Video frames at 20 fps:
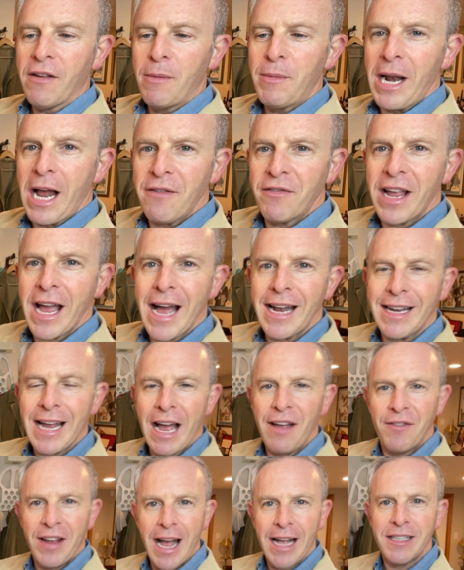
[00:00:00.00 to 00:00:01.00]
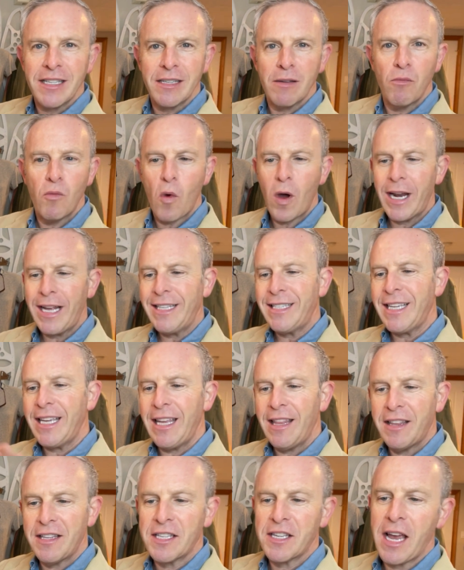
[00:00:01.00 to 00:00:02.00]
I mean, I've got some
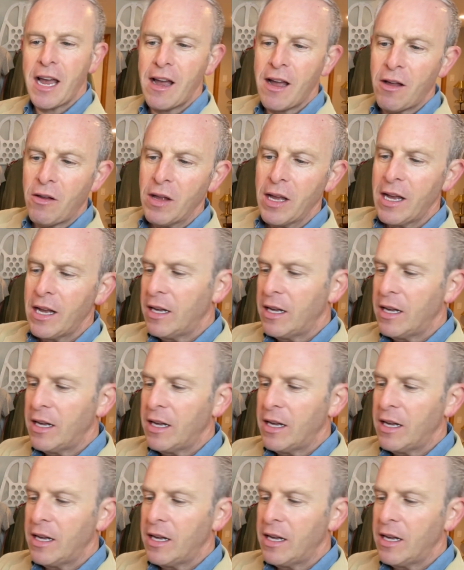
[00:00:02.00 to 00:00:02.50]
1/18 scale